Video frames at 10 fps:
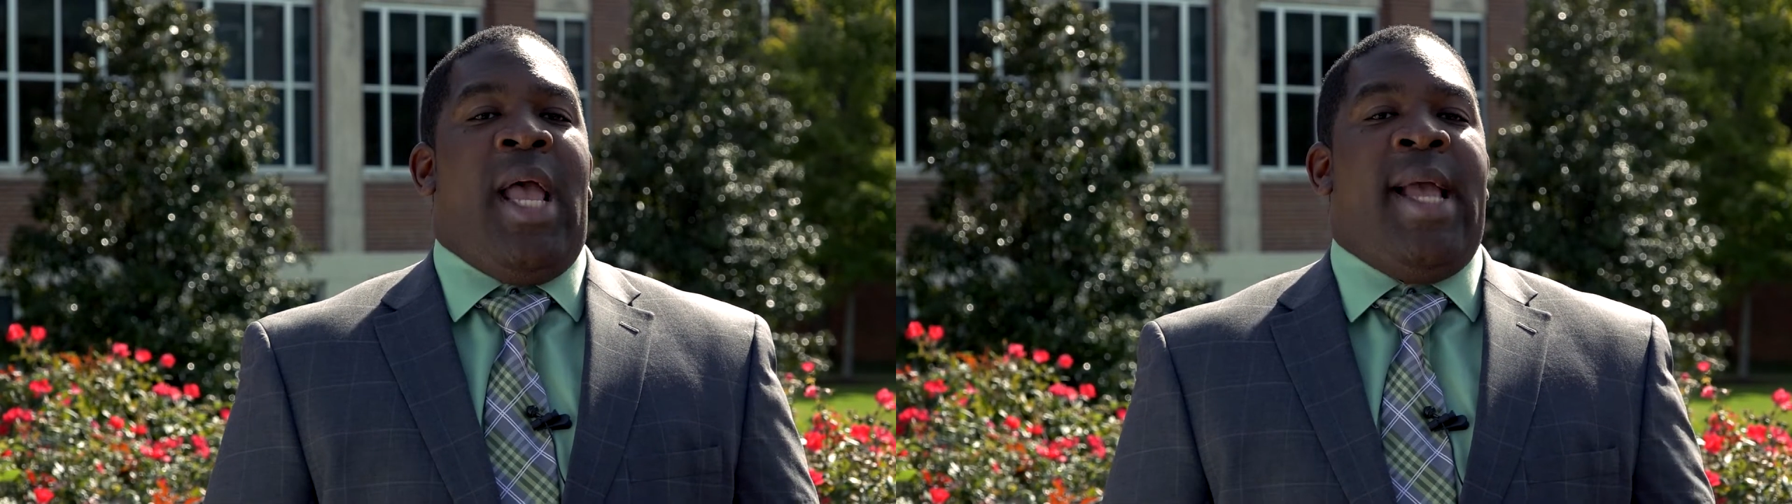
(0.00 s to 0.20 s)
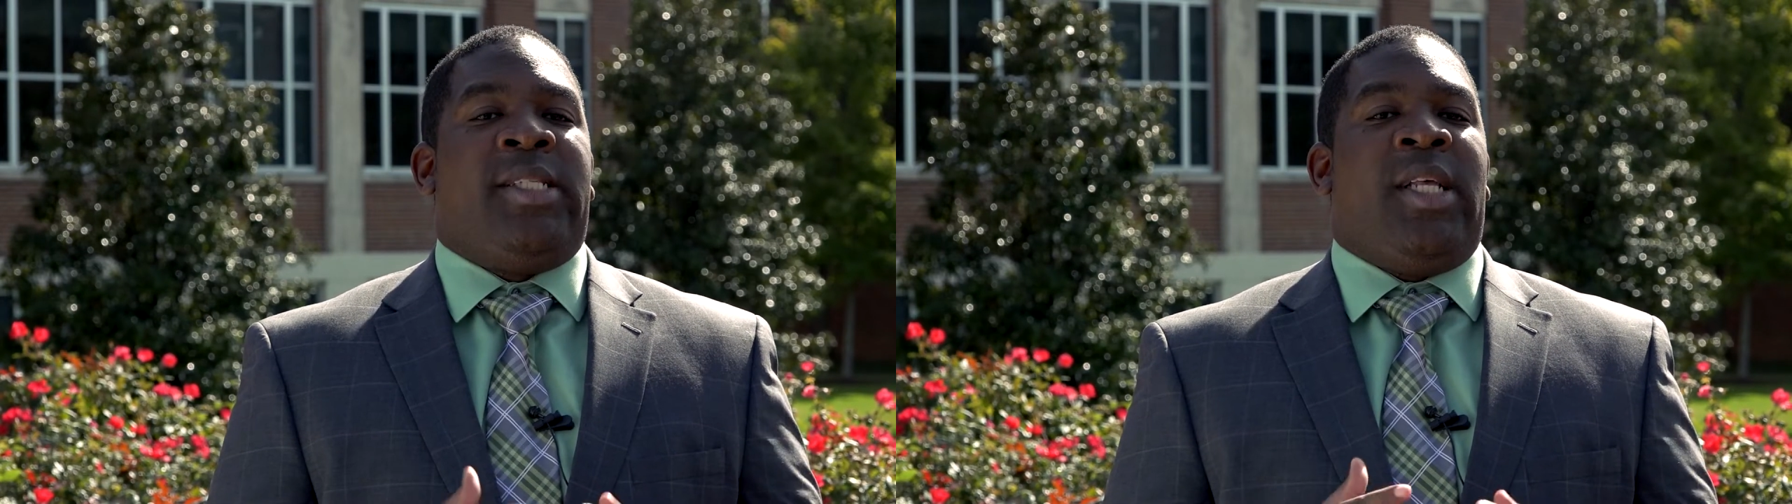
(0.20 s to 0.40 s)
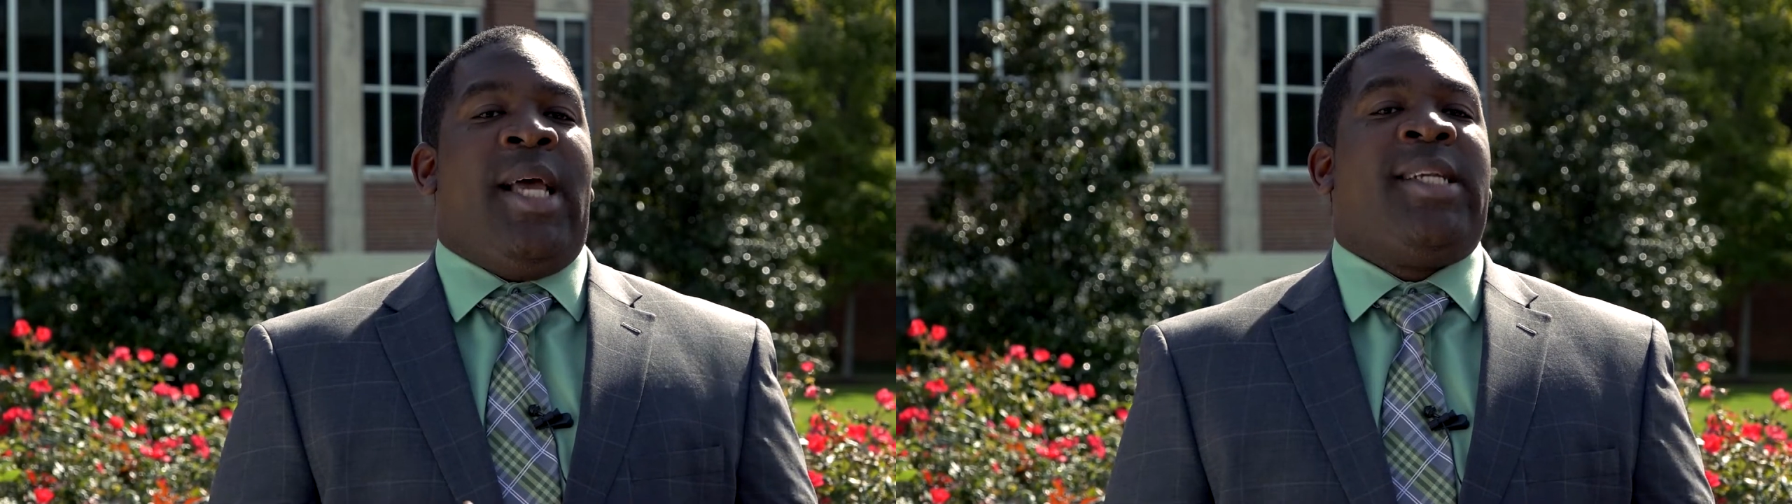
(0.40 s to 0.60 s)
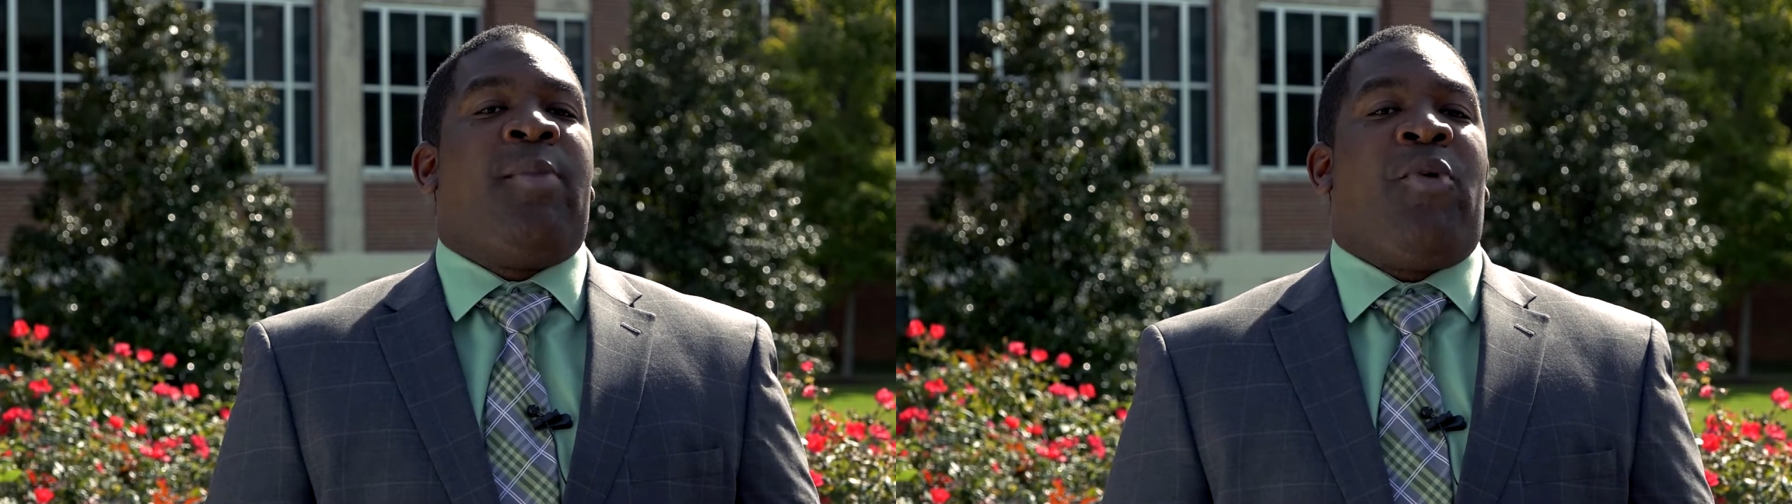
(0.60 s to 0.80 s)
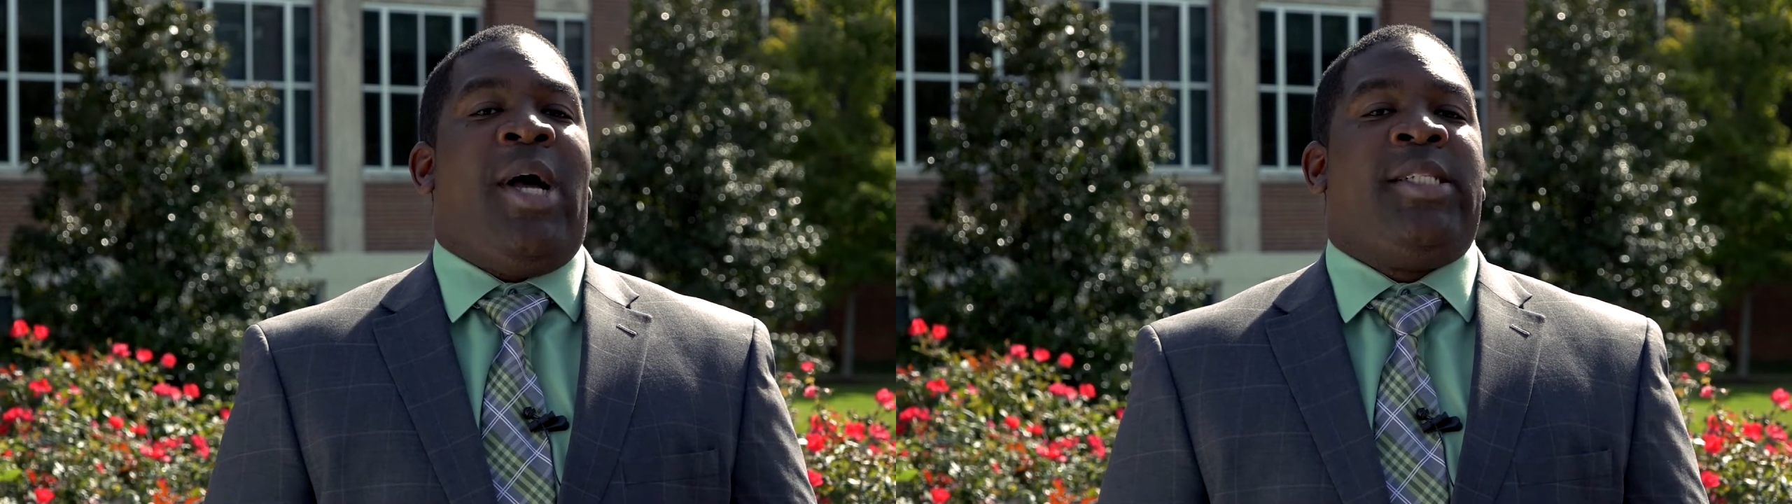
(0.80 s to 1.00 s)
and
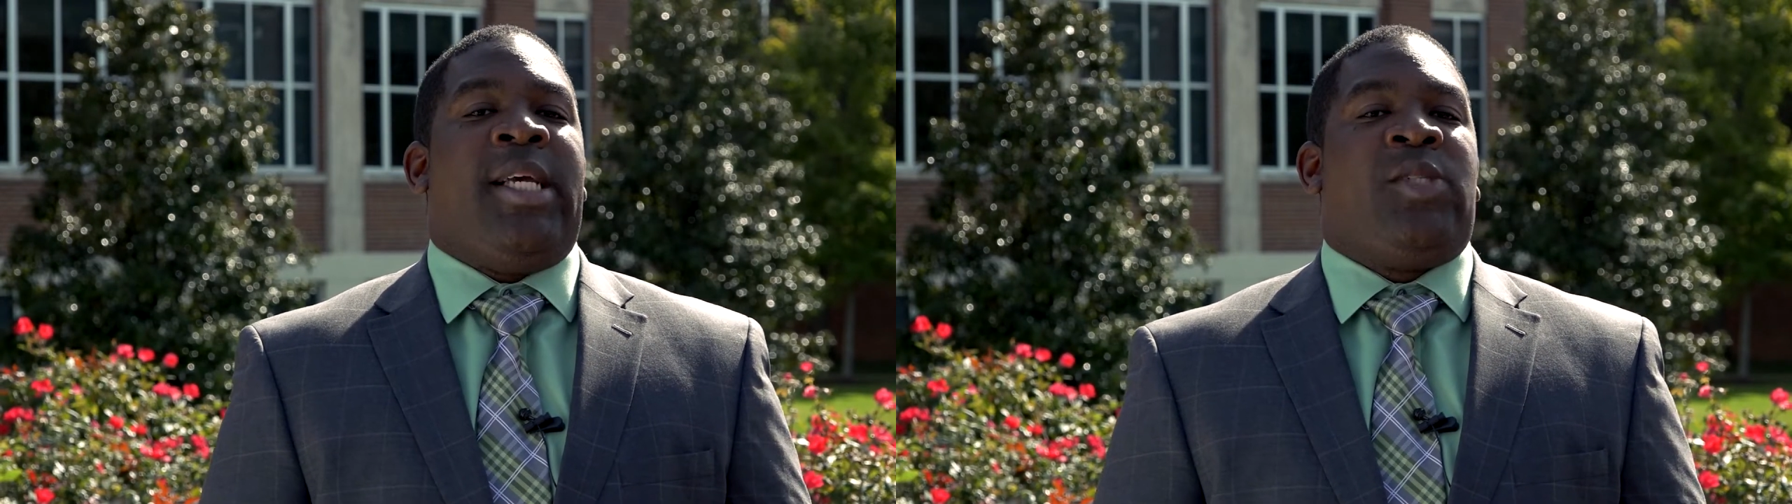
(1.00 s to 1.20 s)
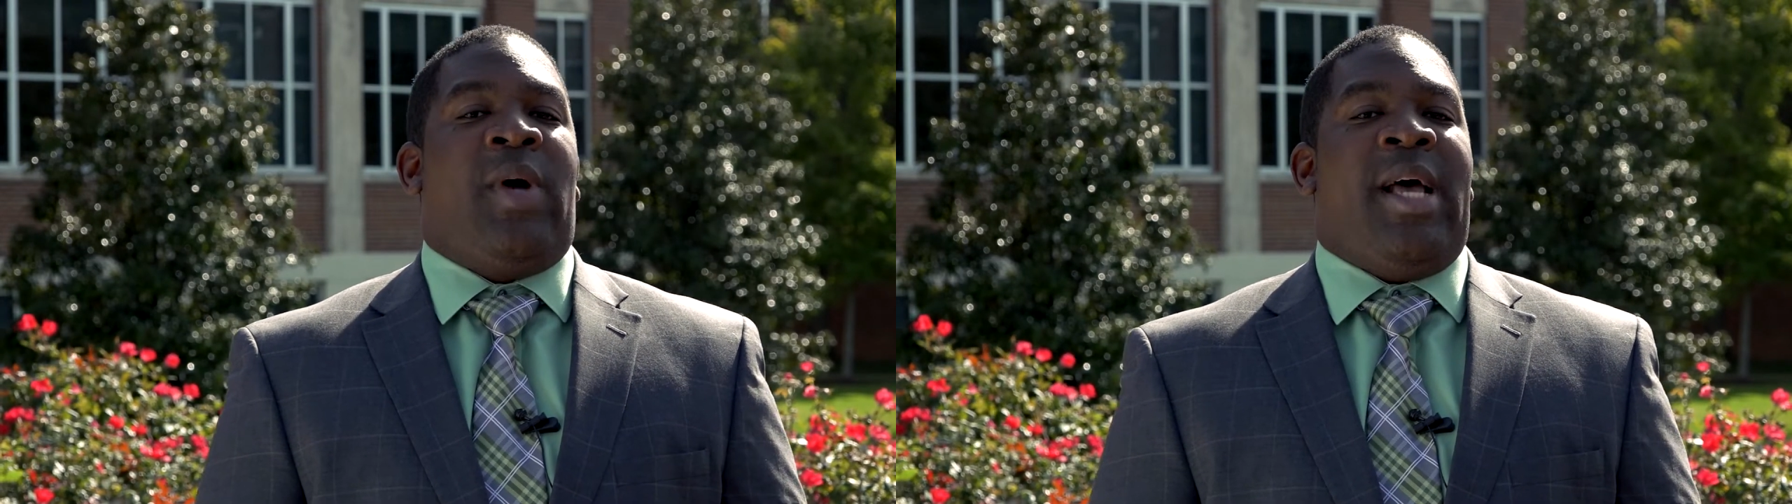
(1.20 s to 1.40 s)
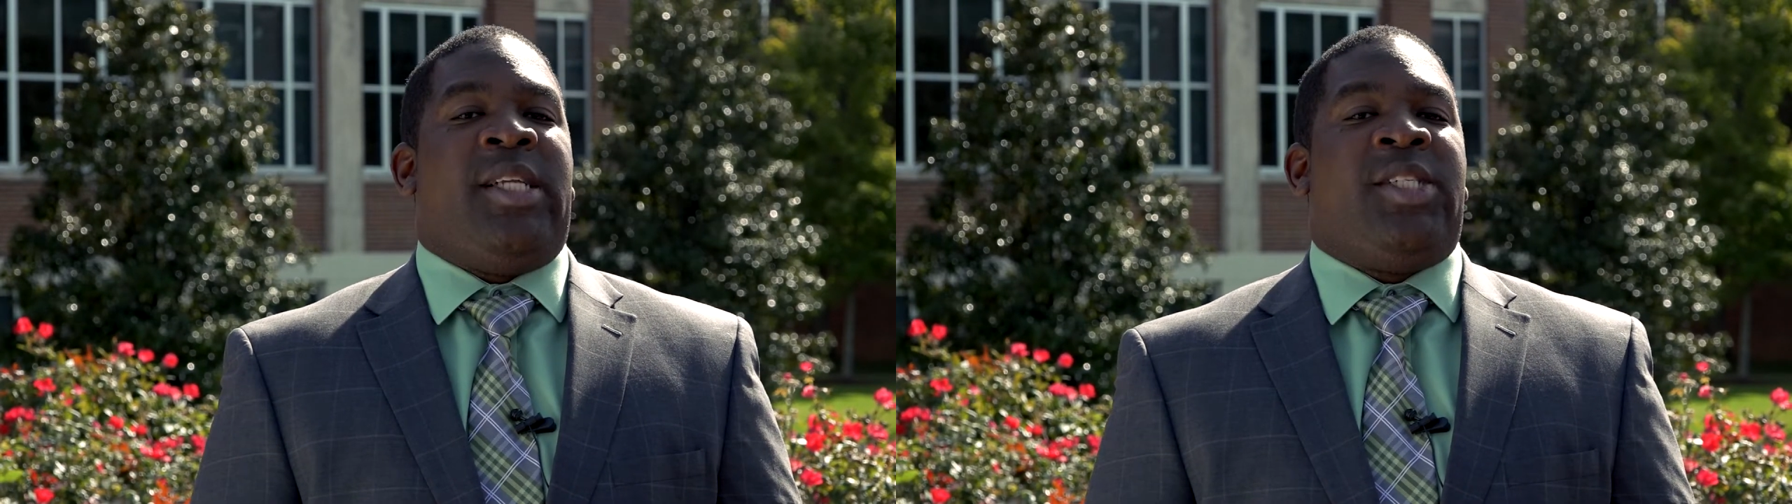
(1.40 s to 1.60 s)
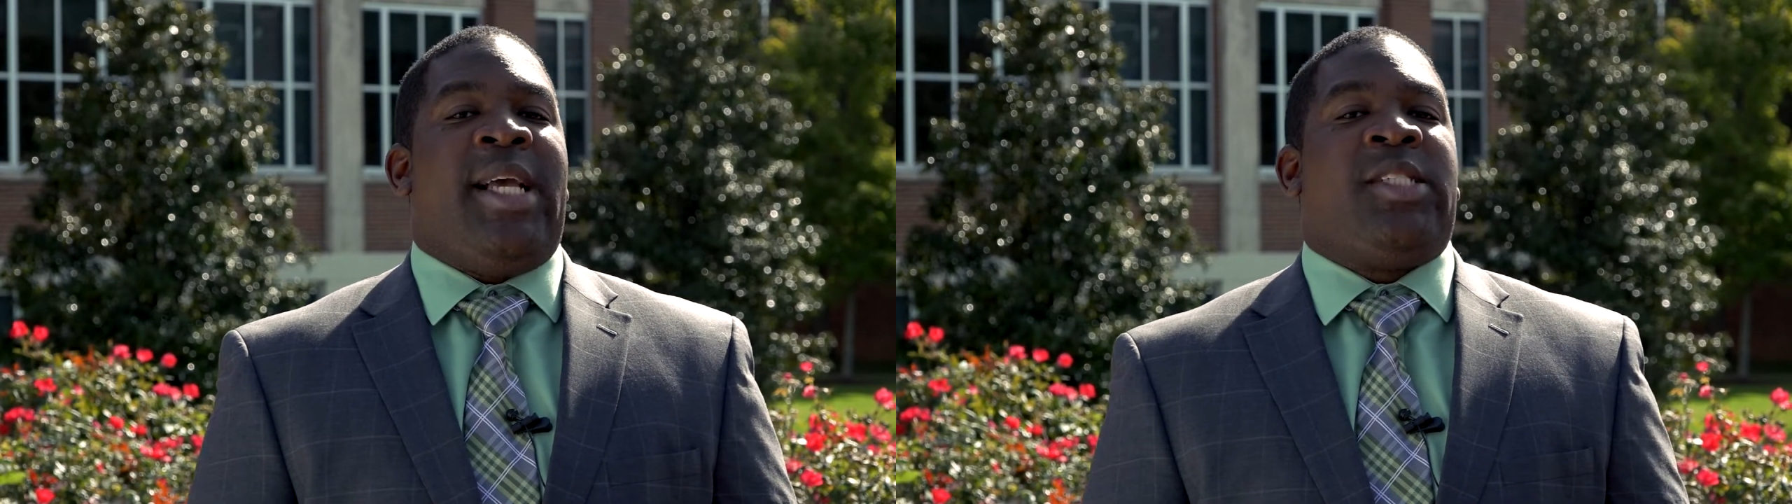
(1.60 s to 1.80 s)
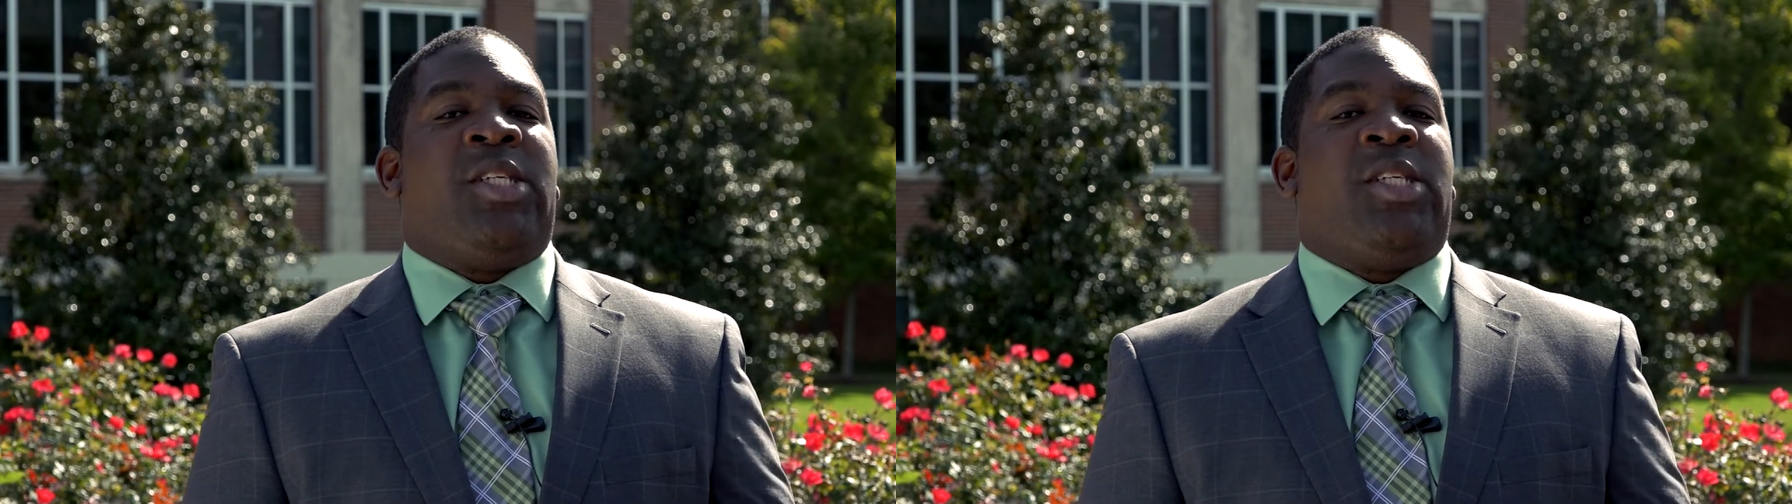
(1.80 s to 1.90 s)
selected projects will have a chance